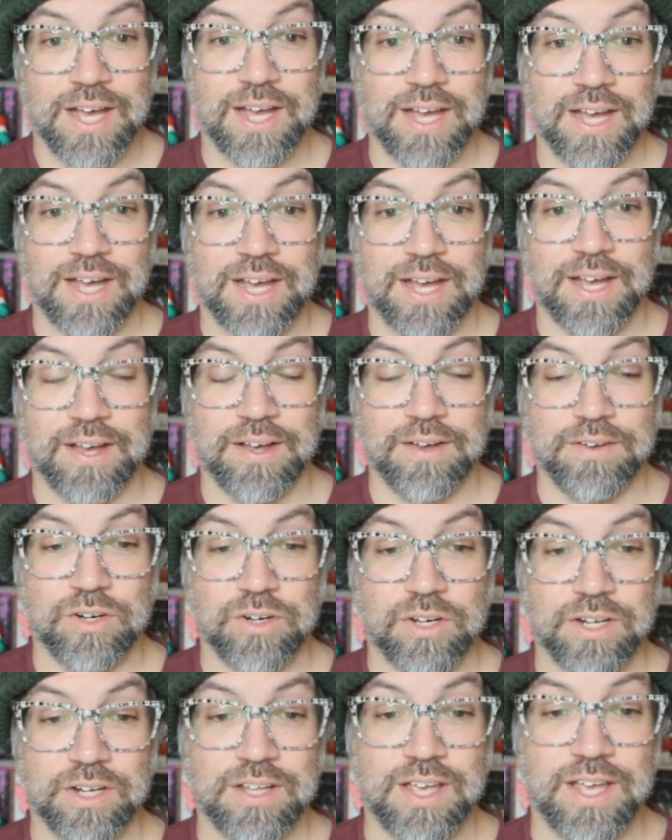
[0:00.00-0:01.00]

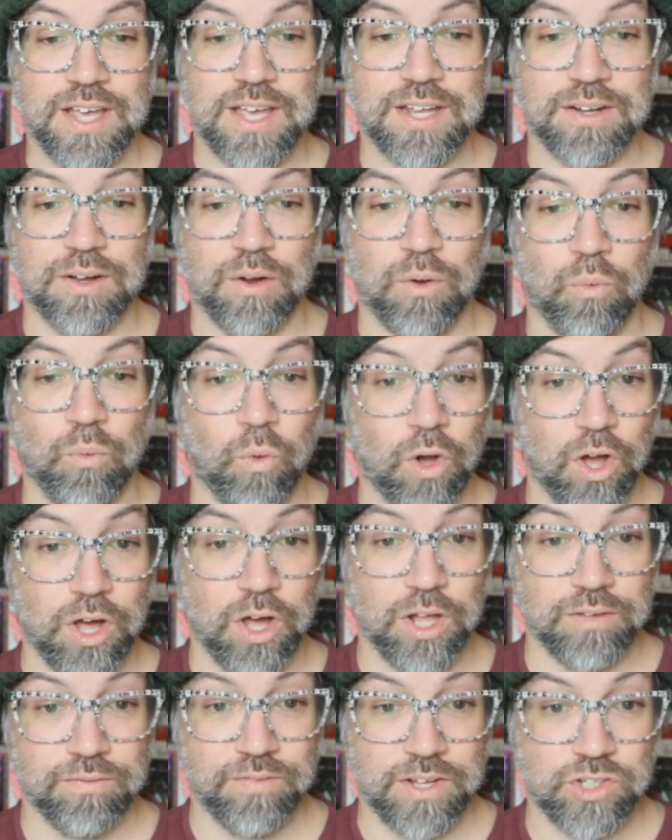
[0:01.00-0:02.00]
You're going to hit a
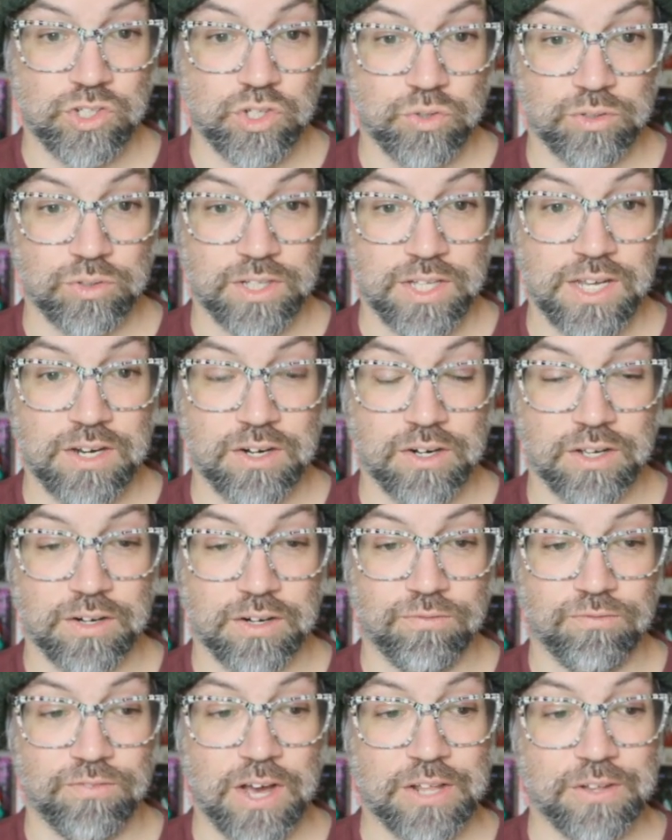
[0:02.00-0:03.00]
wall eventually. You're going
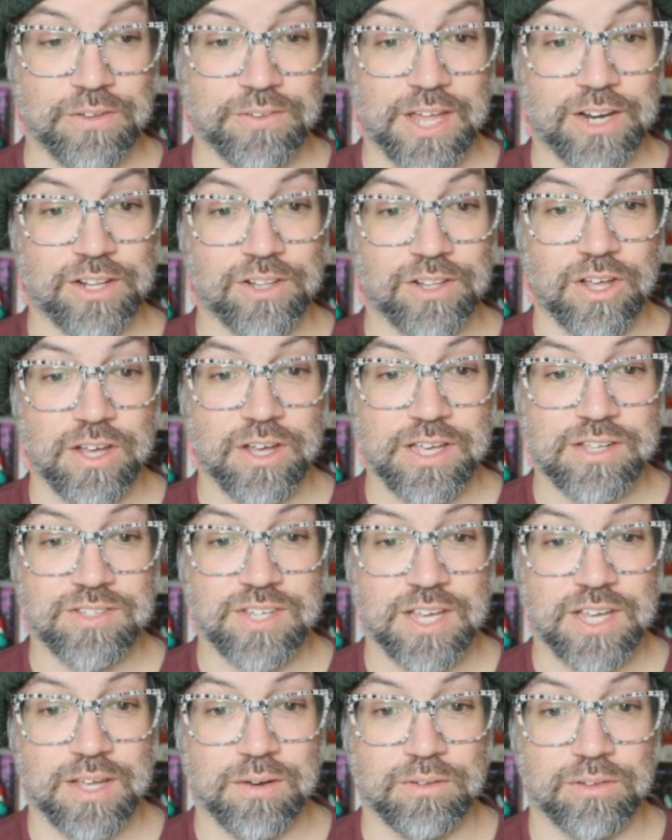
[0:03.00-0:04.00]
to follow that along and
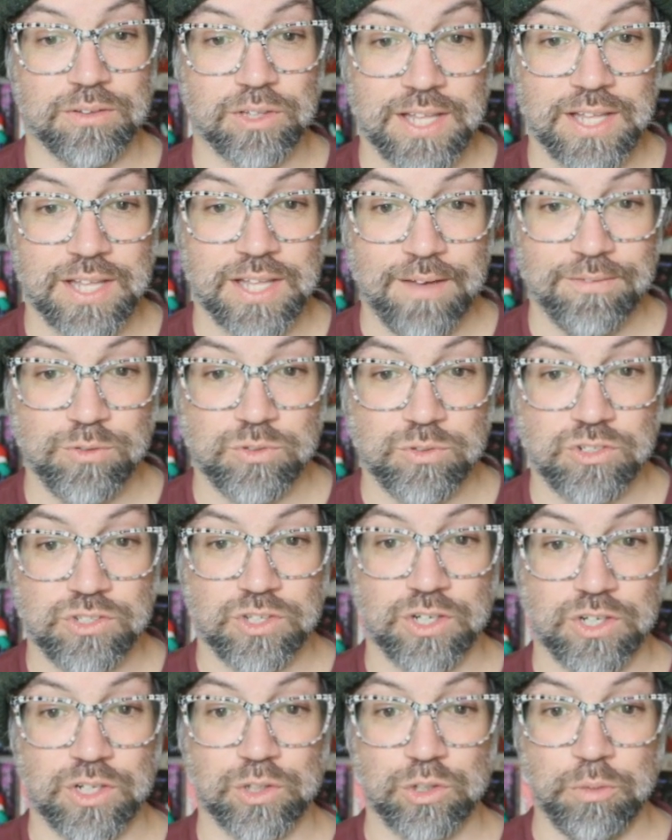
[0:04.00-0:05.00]
take a left, which is
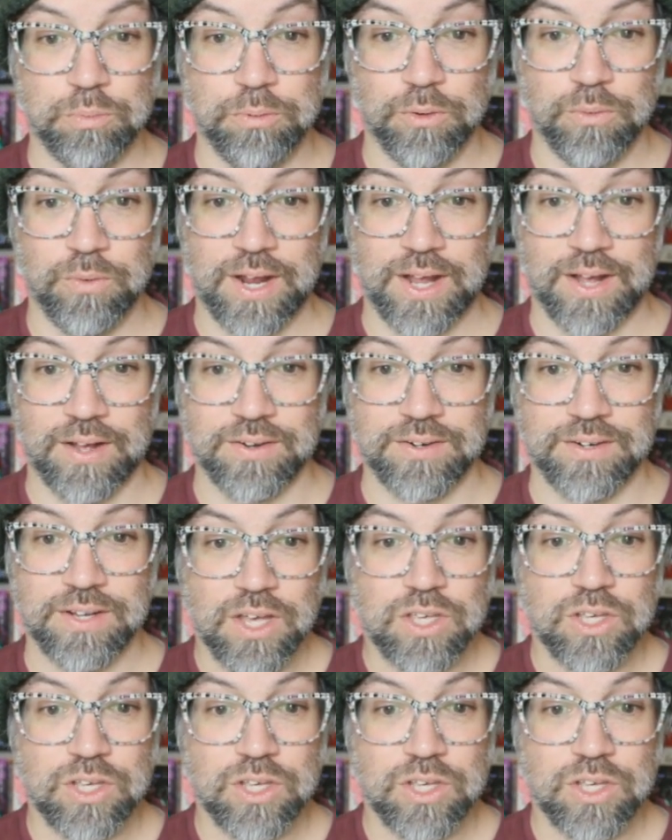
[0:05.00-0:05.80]
going to loop around.